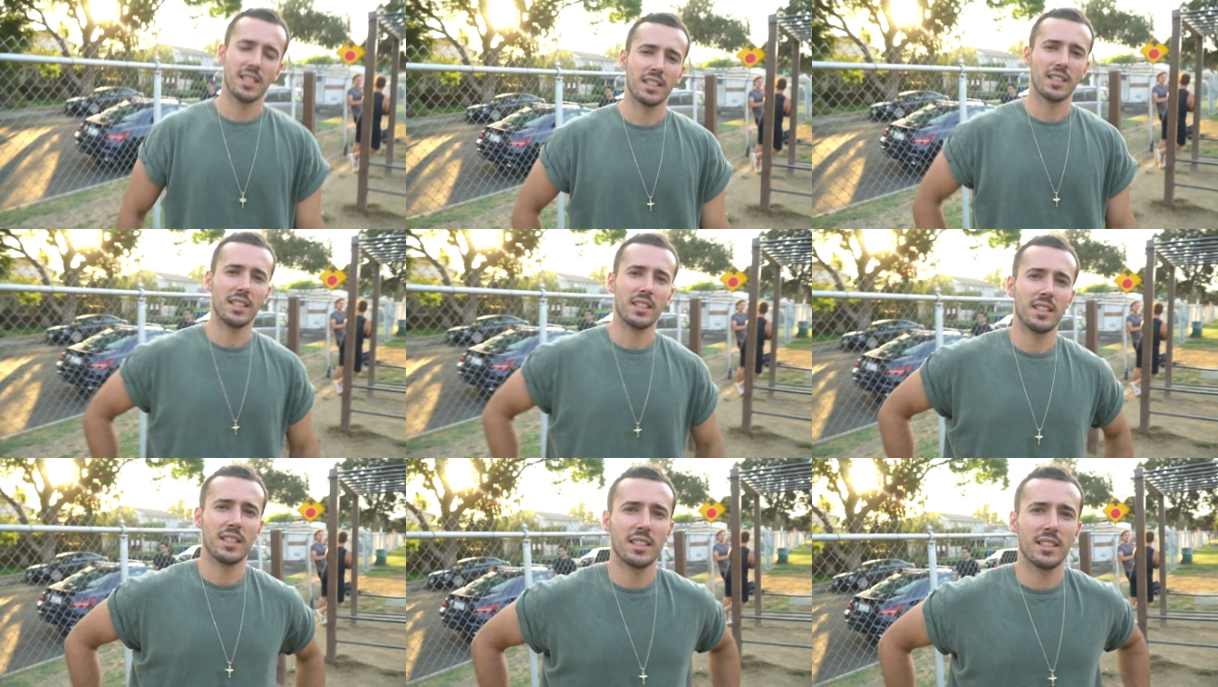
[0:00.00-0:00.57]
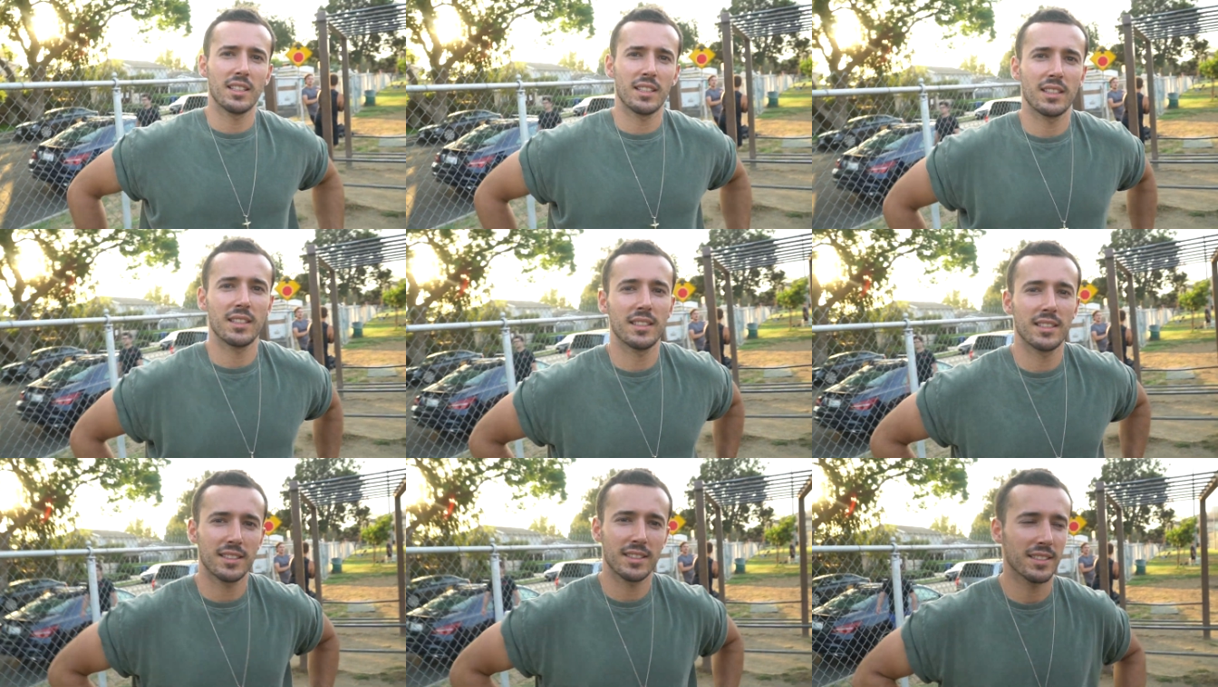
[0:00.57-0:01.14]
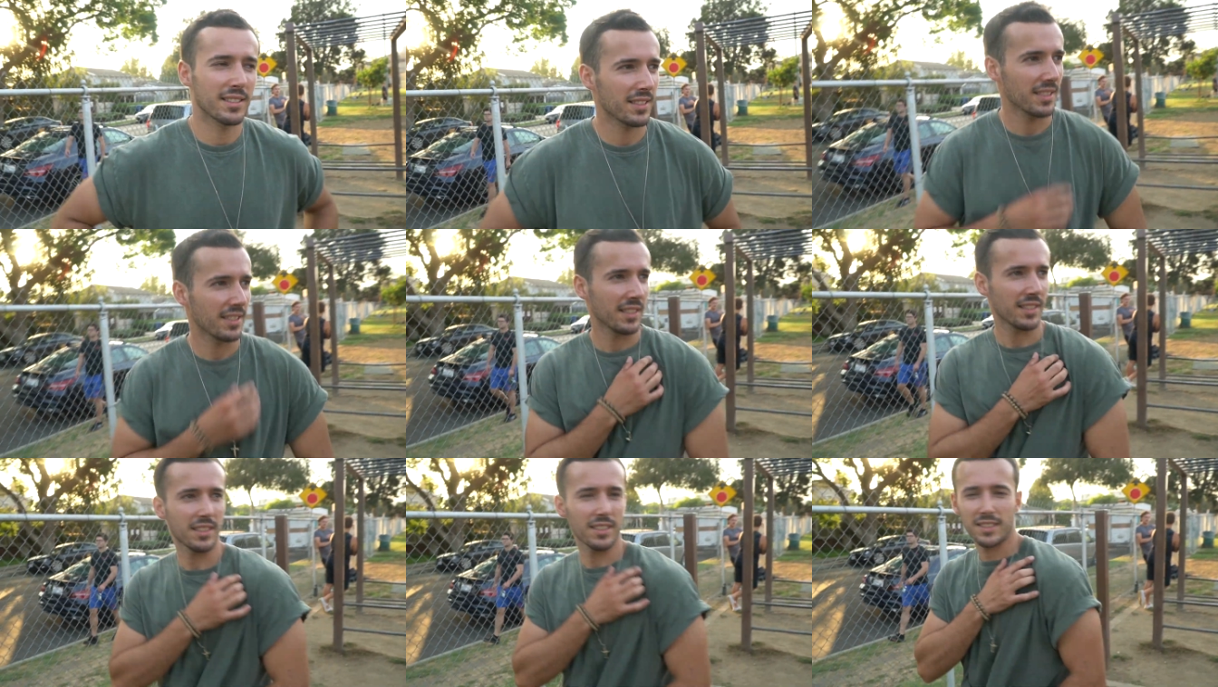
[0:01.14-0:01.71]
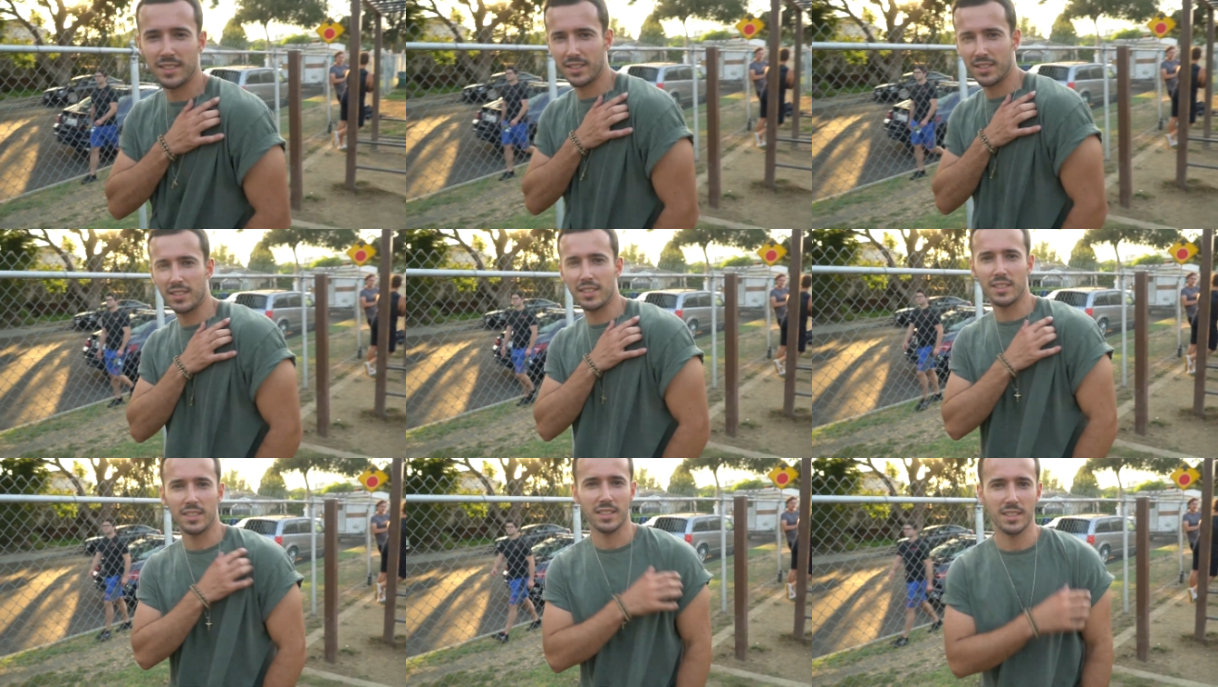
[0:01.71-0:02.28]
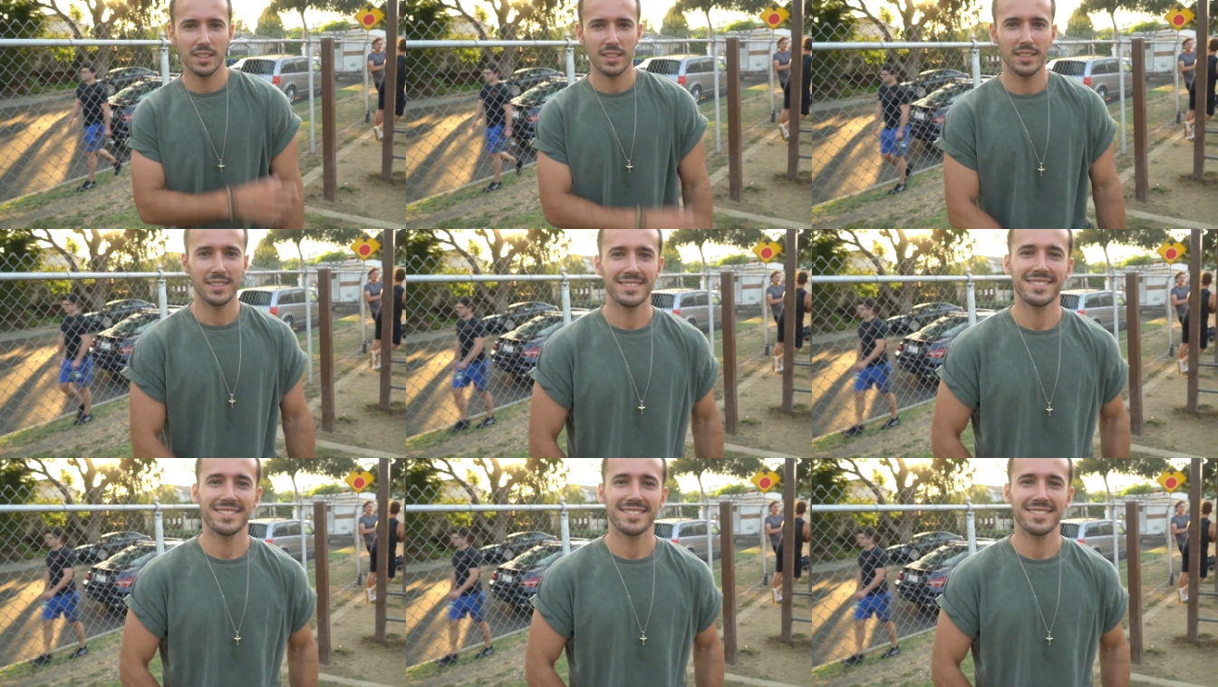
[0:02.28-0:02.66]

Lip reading: on, I'm gonna tell you guys a little bit about Evan. Evan's the man.